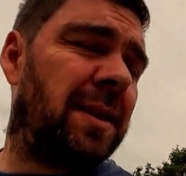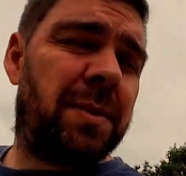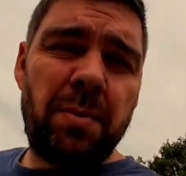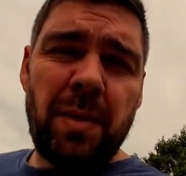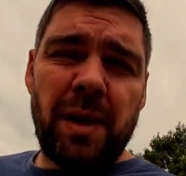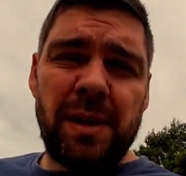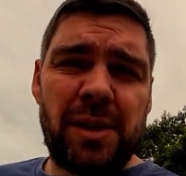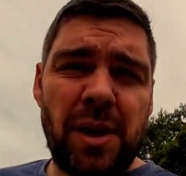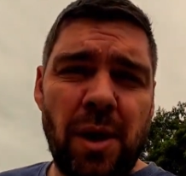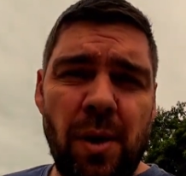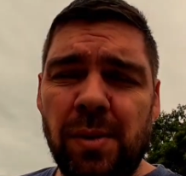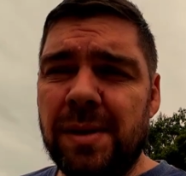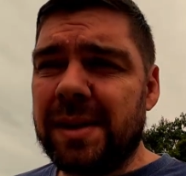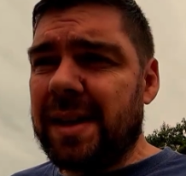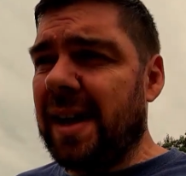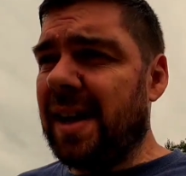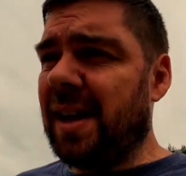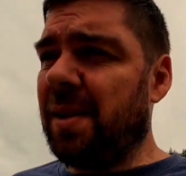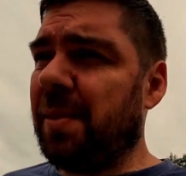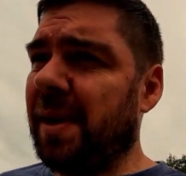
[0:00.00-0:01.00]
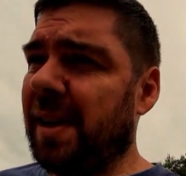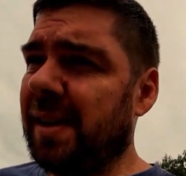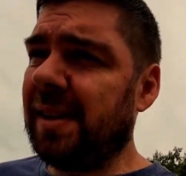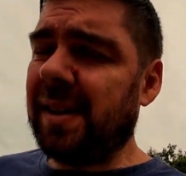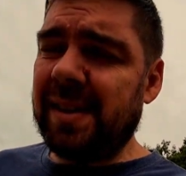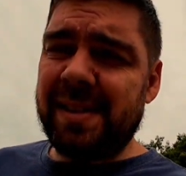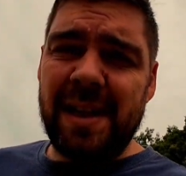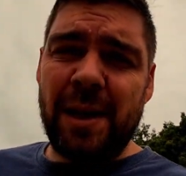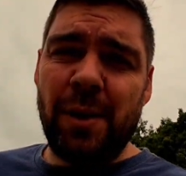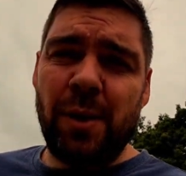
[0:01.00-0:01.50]
My toe's killing me. Did
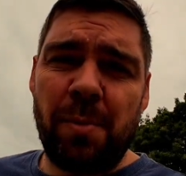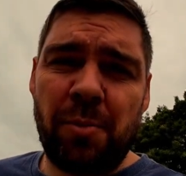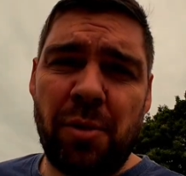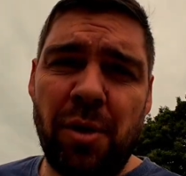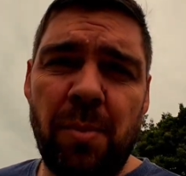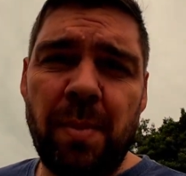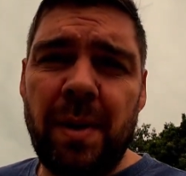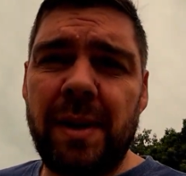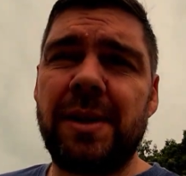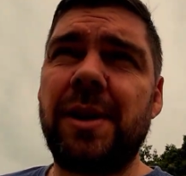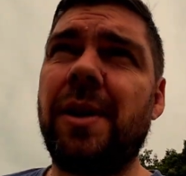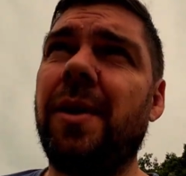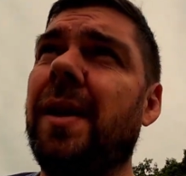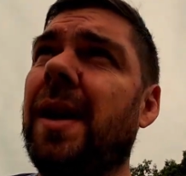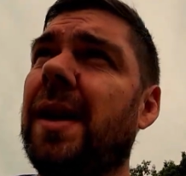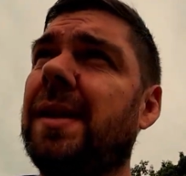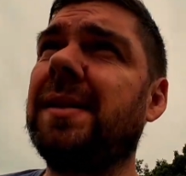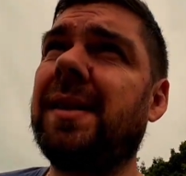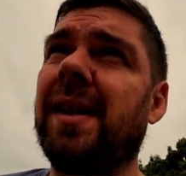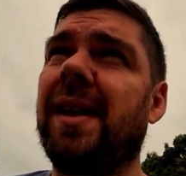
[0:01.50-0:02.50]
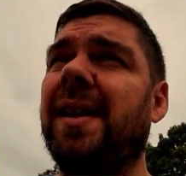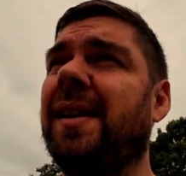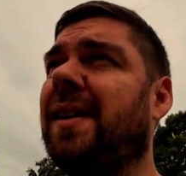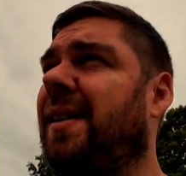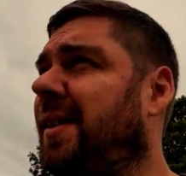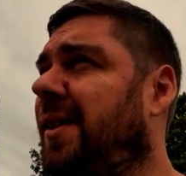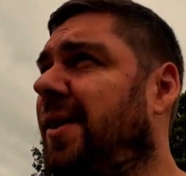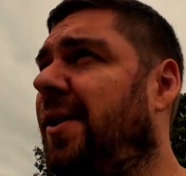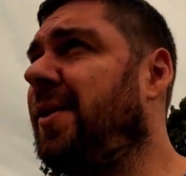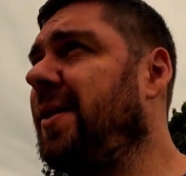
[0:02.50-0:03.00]
I tell you I broke my toe yesterday?
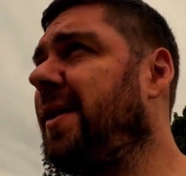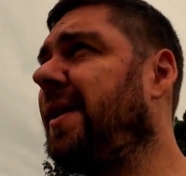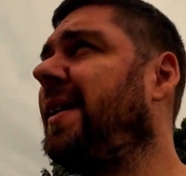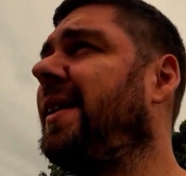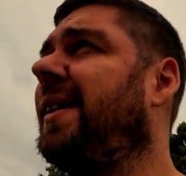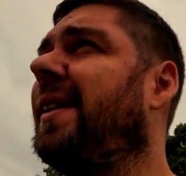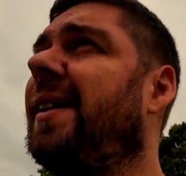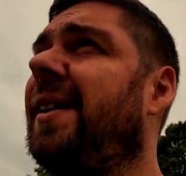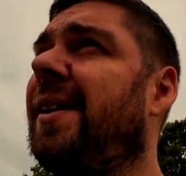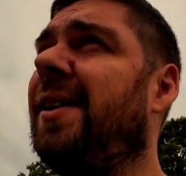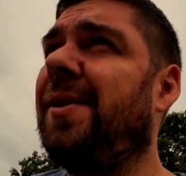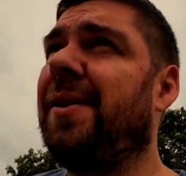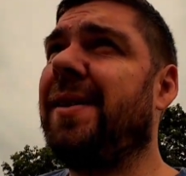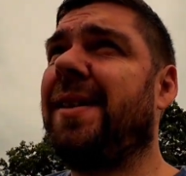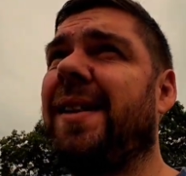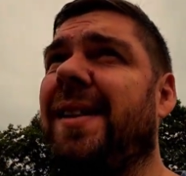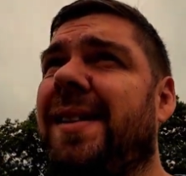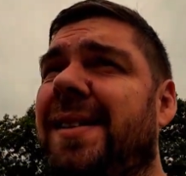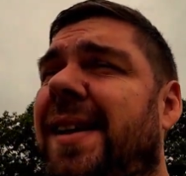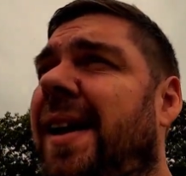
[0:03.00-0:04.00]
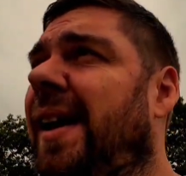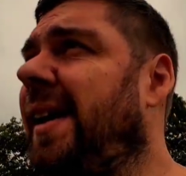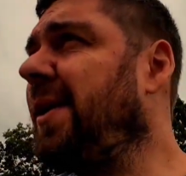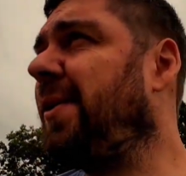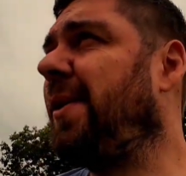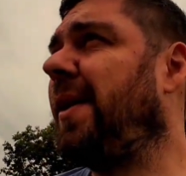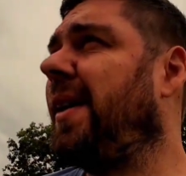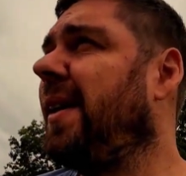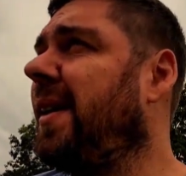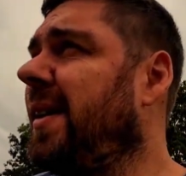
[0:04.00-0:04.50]
No, I didn't.
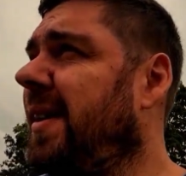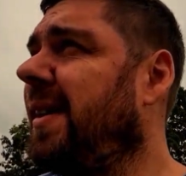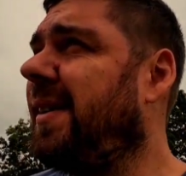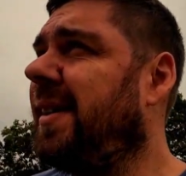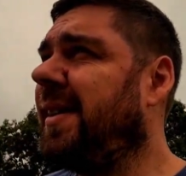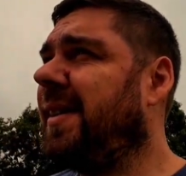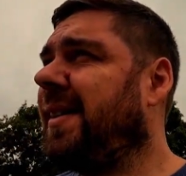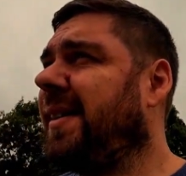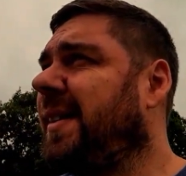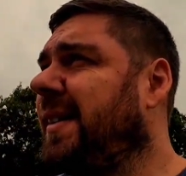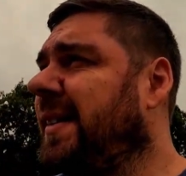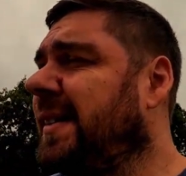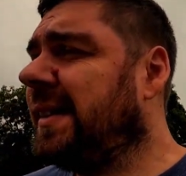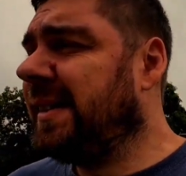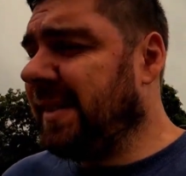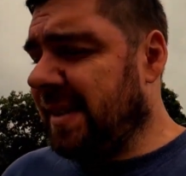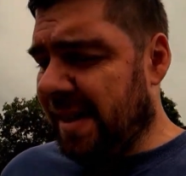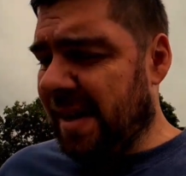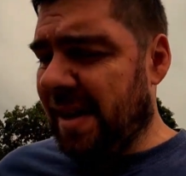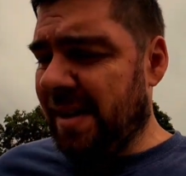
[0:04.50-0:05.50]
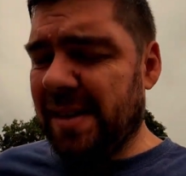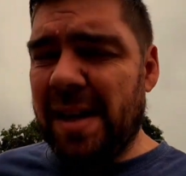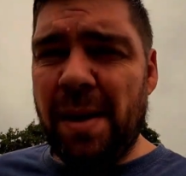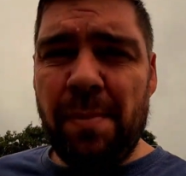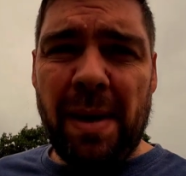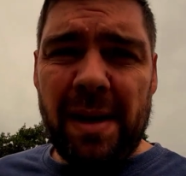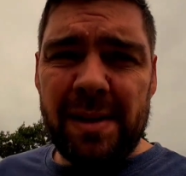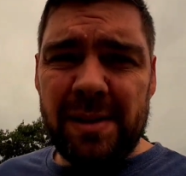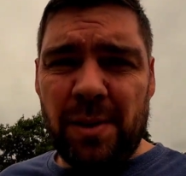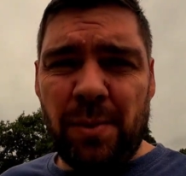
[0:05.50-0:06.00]
Anyway, yeah, let's get
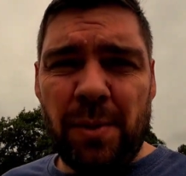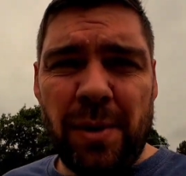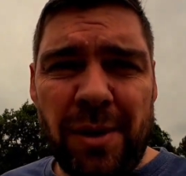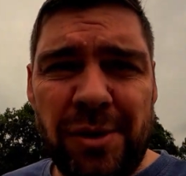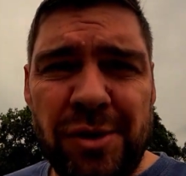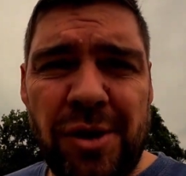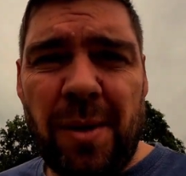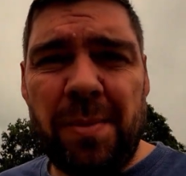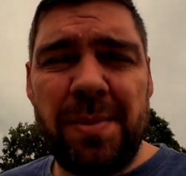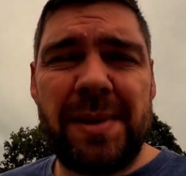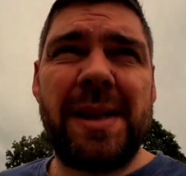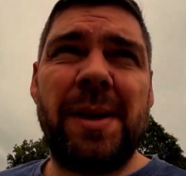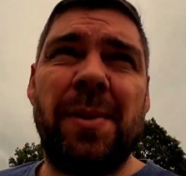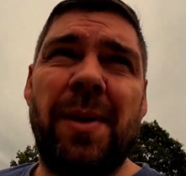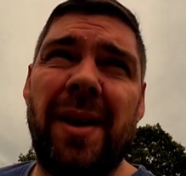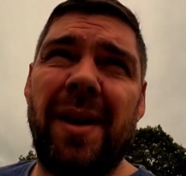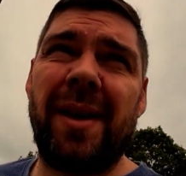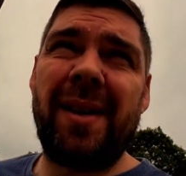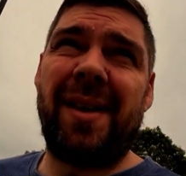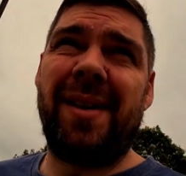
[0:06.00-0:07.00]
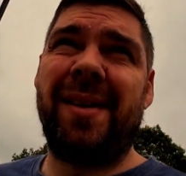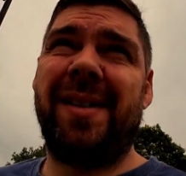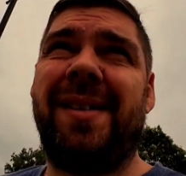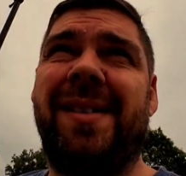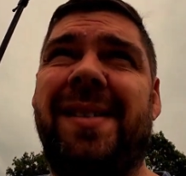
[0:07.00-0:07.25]
back to the workshop, see what I got.